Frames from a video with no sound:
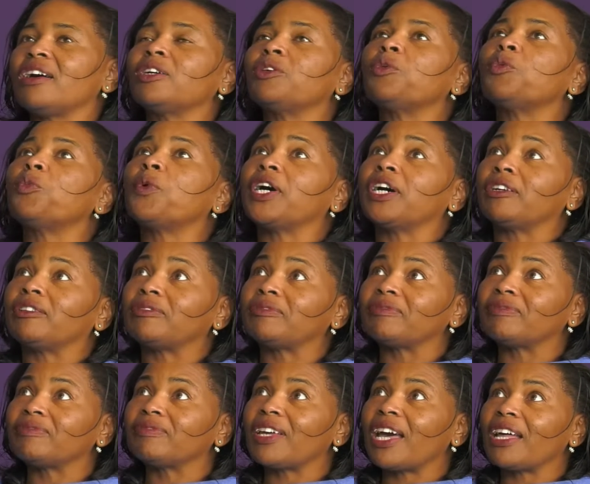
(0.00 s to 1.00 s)
Well,
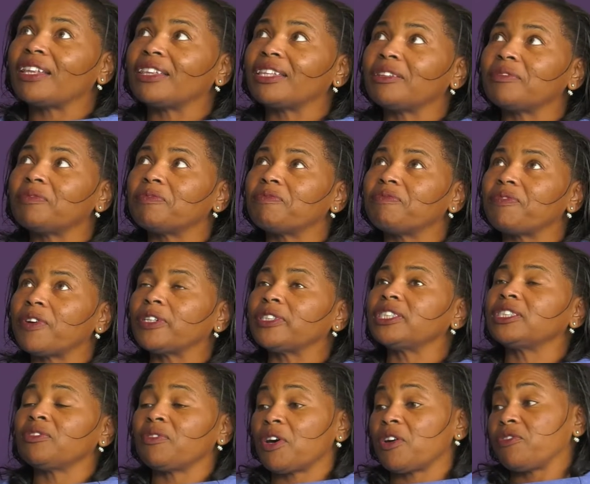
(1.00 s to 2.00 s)
I think
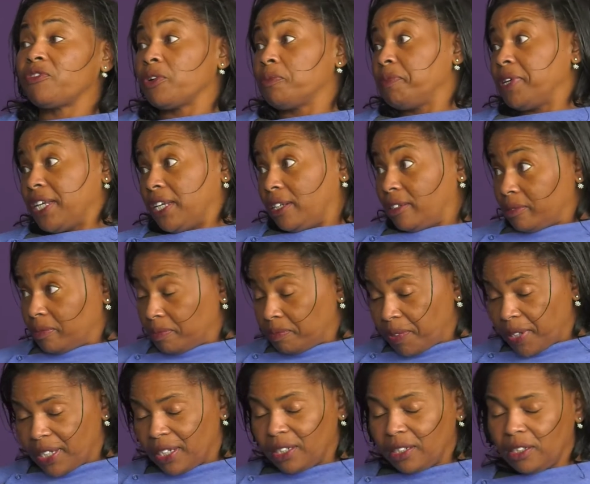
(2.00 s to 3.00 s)
first of all, for me,
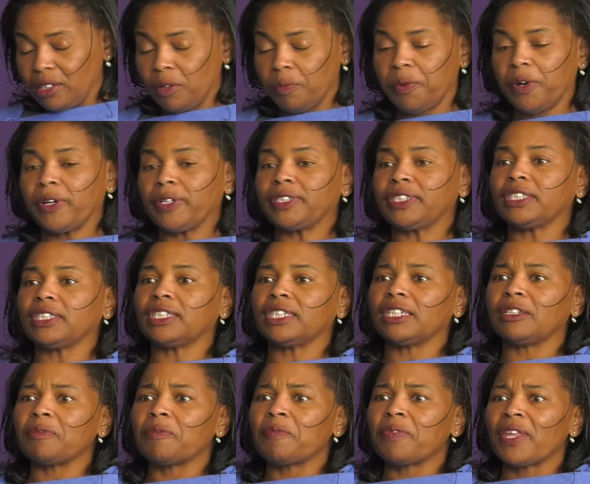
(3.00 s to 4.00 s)

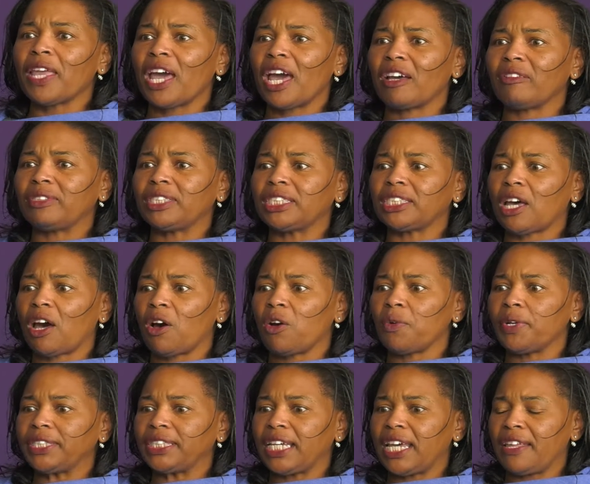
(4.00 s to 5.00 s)
personally, I've just
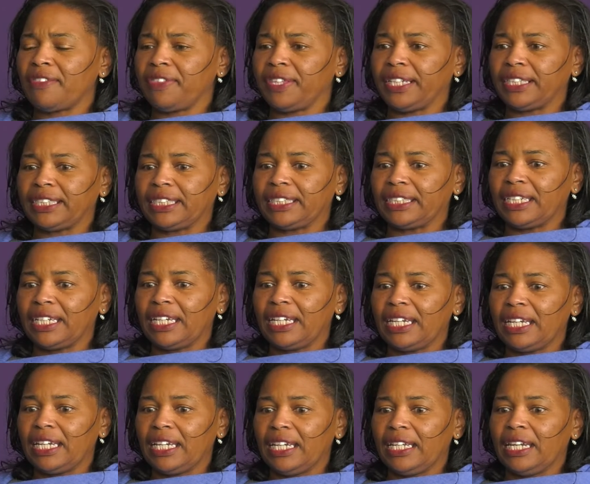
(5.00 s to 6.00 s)
always had this
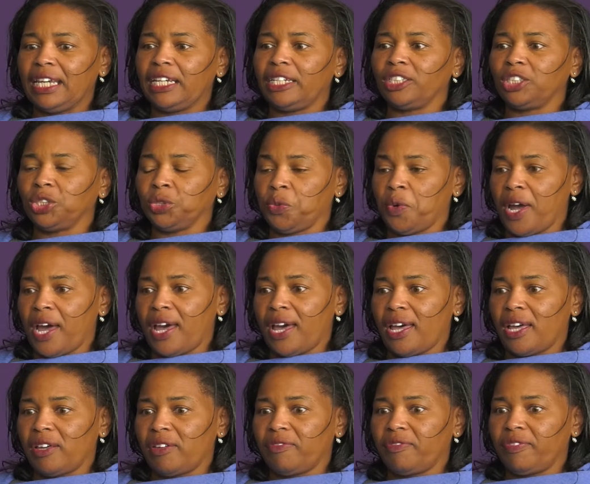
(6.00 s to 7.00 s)
innate
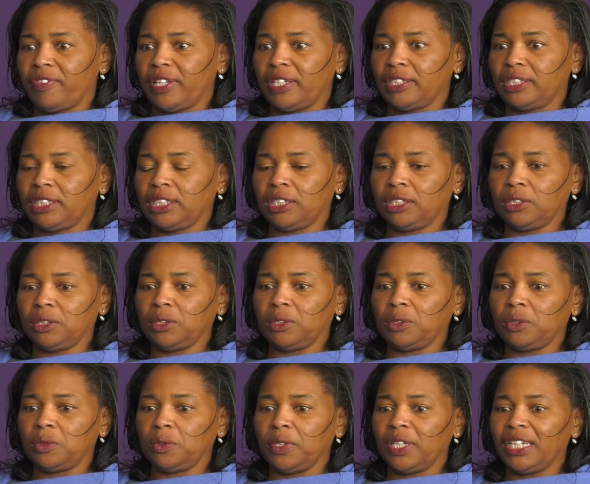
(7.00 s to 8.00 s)
drive
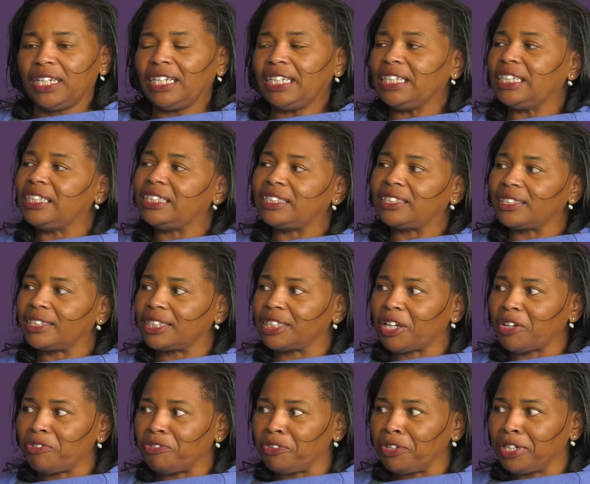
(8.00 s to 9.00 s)
to ease the
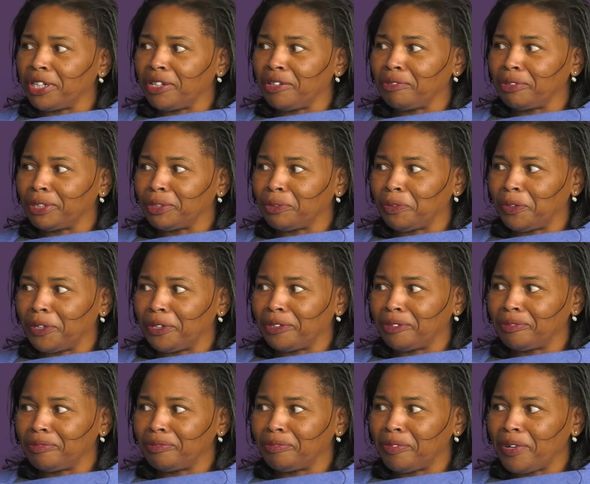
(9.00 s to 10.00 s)
suffering of this
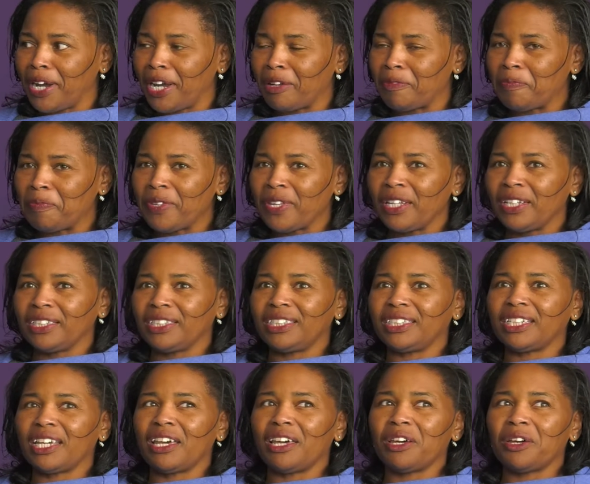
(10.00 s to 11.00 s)
world, right?
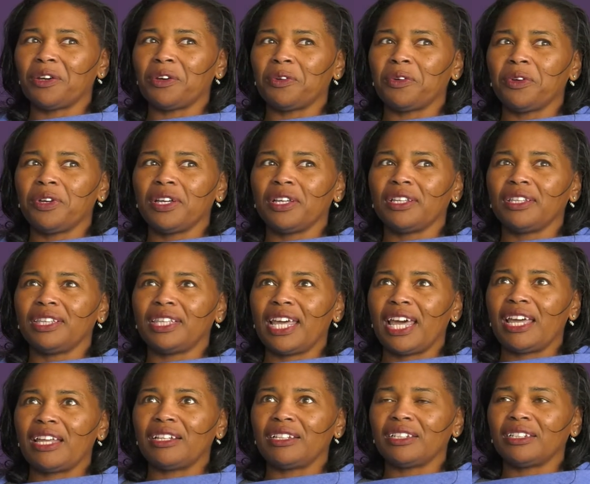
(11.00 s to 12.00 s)
So
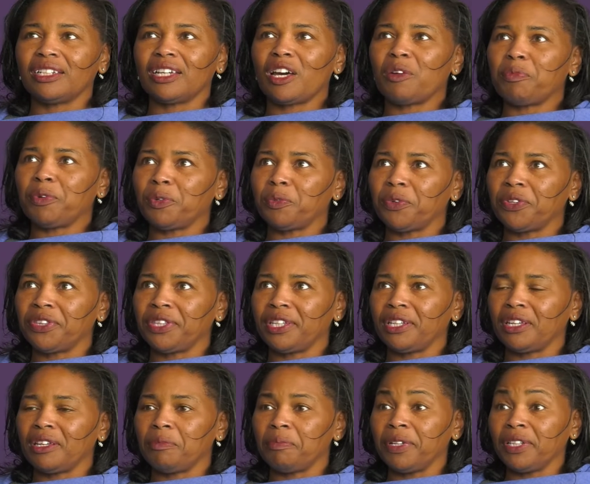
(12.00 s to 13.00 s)
that coupled with
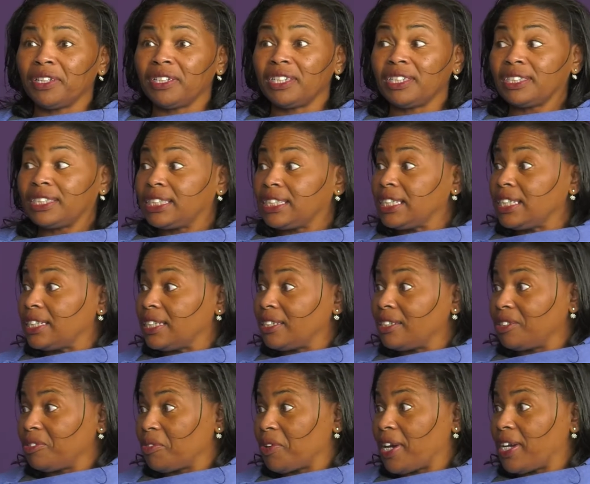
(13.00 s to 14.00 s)
the ability to see
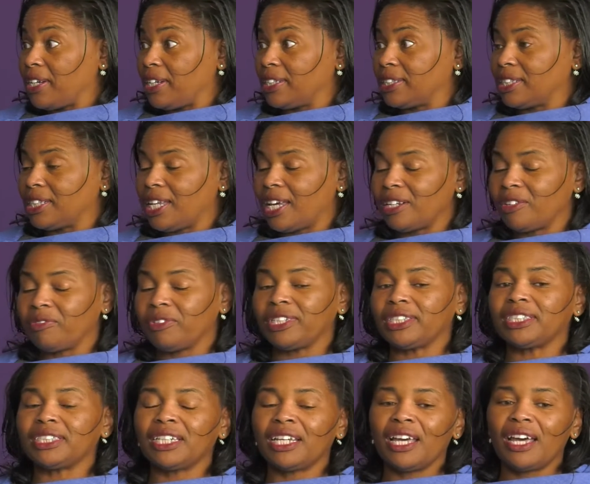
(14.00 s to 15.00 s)
it, right? Because a lot of
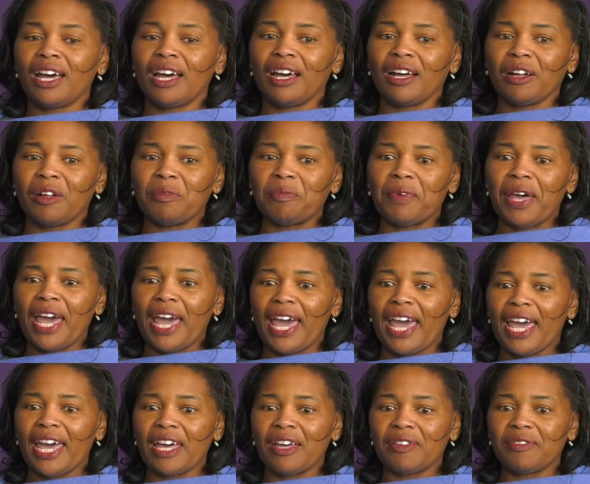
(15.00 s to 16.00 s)
us
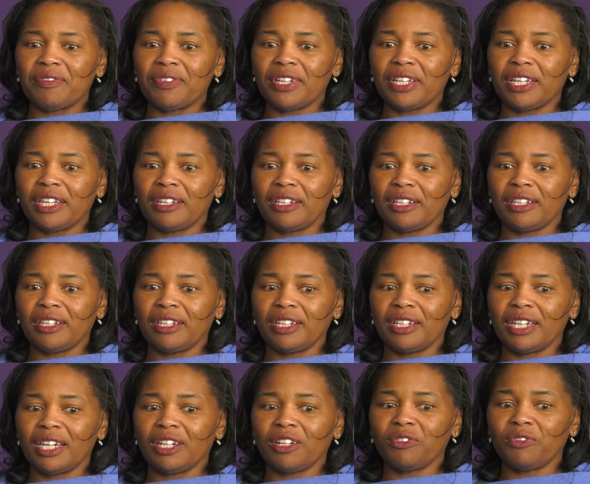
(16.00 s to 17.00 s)
can
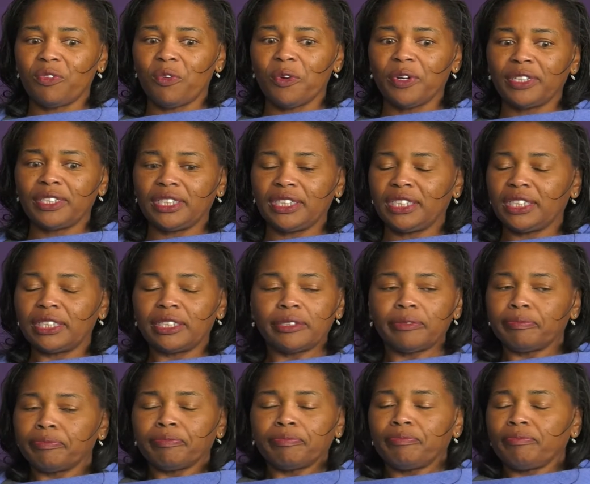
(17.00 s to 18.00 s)
afford to just
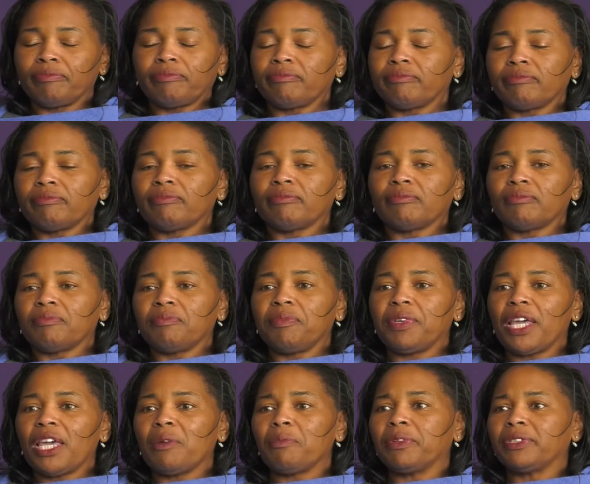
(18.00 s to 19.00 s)

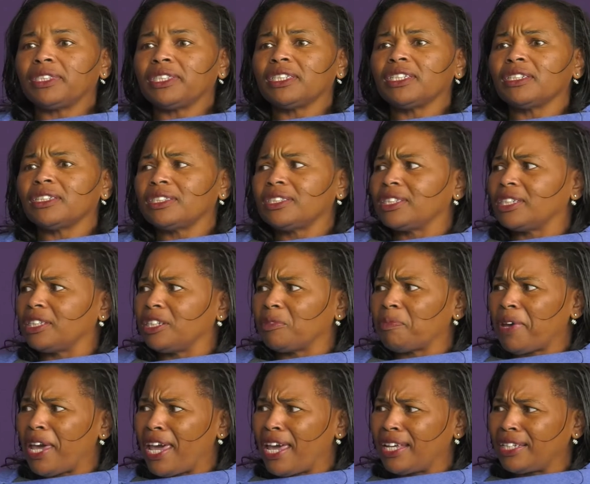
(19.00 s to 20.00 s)
be able to look
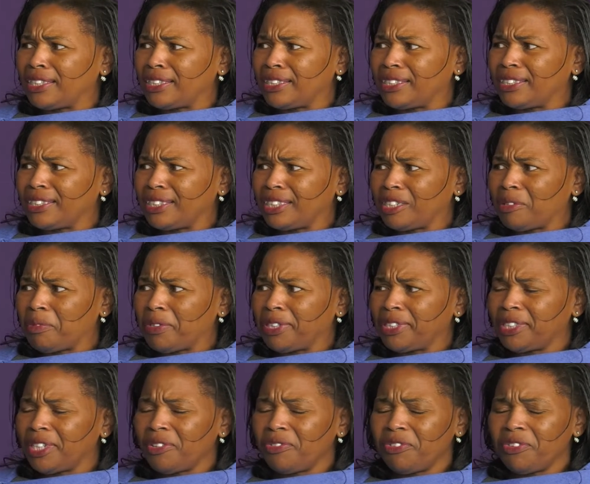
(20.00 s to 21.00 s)
past some of the
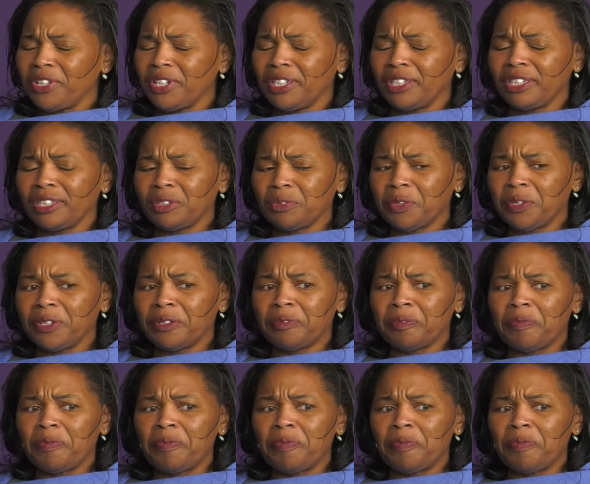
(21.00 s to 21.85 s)
suffering in this world,